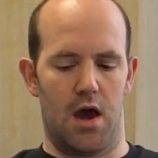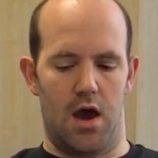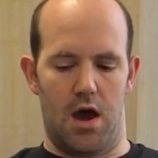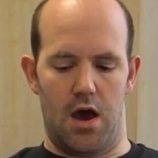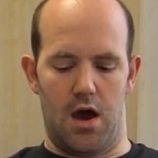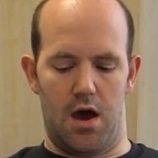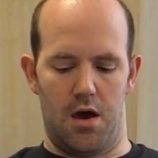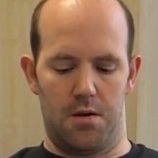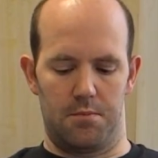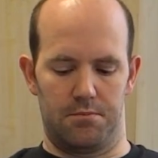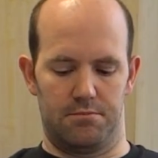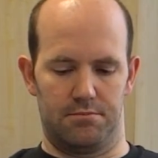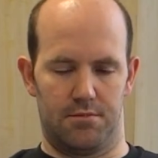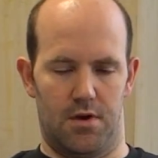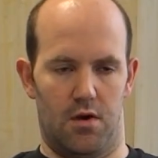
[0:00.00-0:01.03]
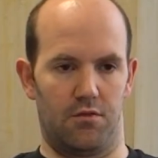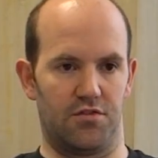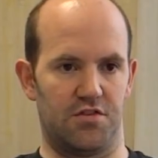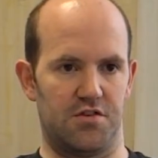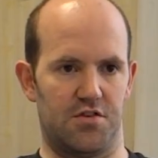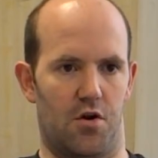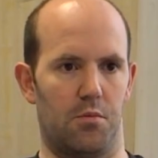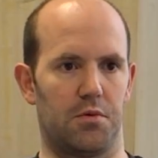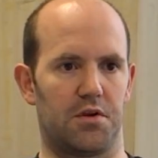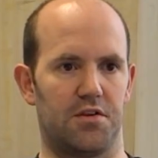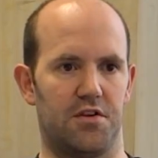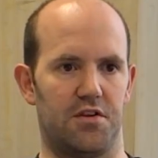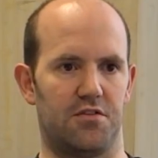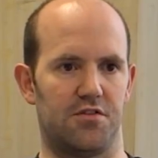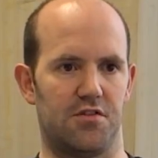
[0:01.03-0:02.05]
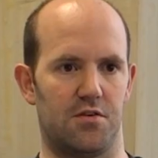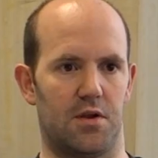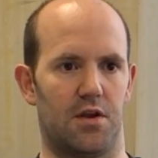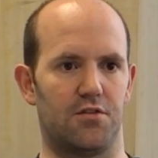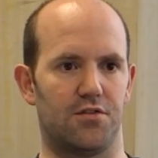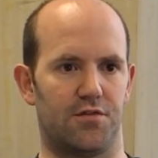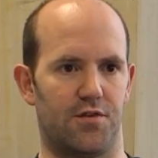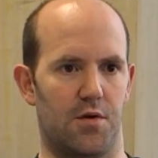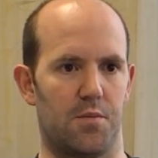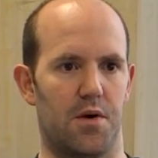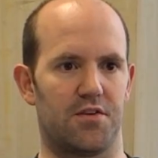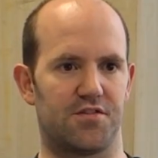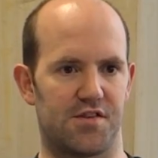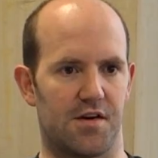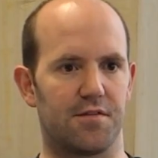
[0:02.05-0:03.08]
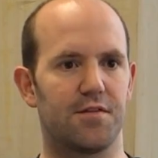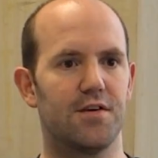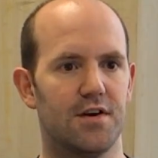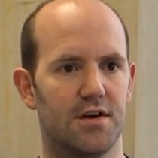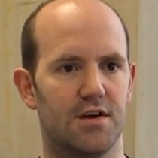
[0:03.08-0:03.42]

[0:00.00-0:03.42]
Um, obviously Dom continues to do loads of firmware stuff.